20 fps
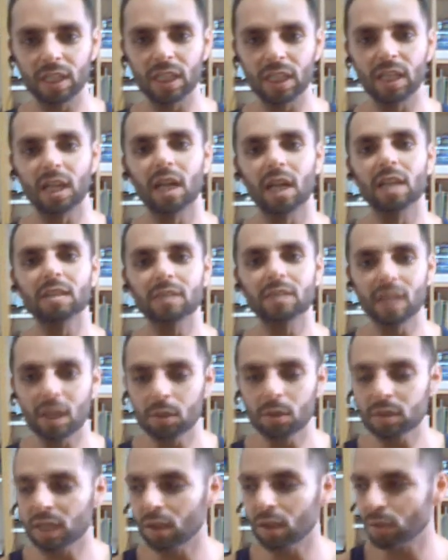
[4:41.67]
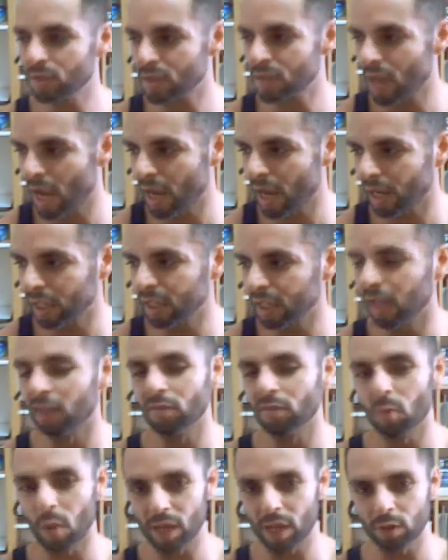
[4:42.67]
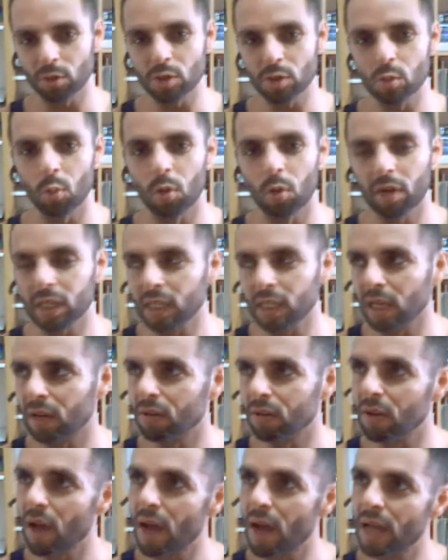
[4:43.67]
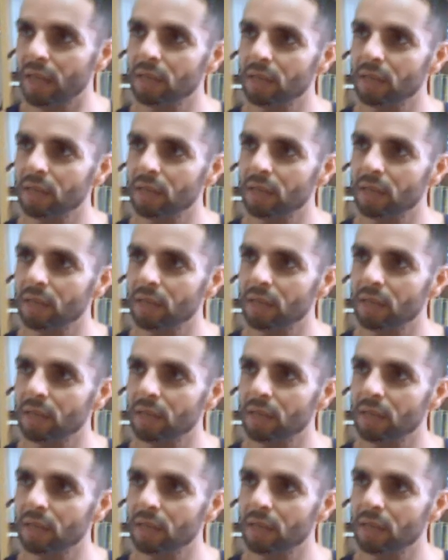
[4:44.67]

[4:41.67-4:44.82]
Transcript: A telltale sign of whether it's working or not.